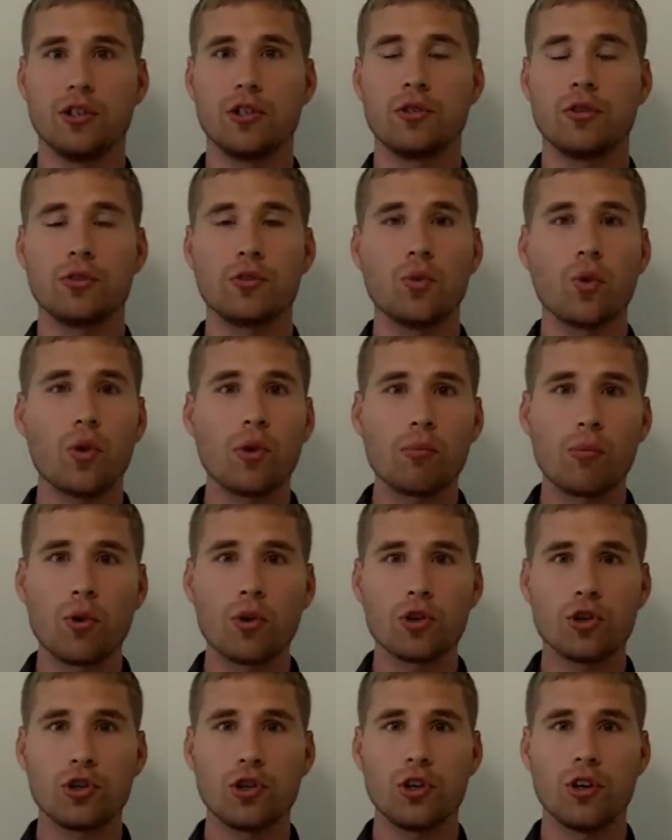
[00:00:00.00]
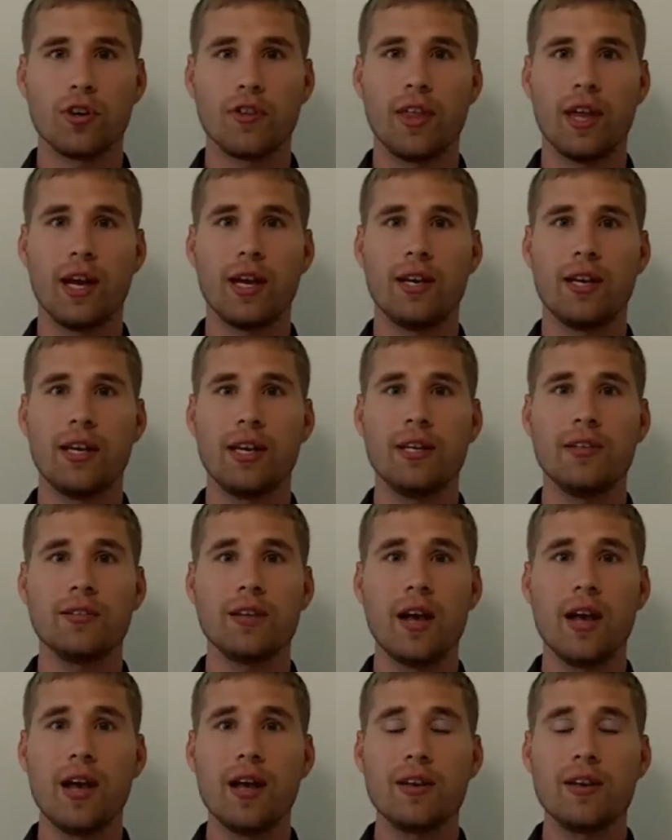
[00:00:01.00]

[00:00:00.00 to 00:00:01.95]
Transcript: to store more sugar that it needs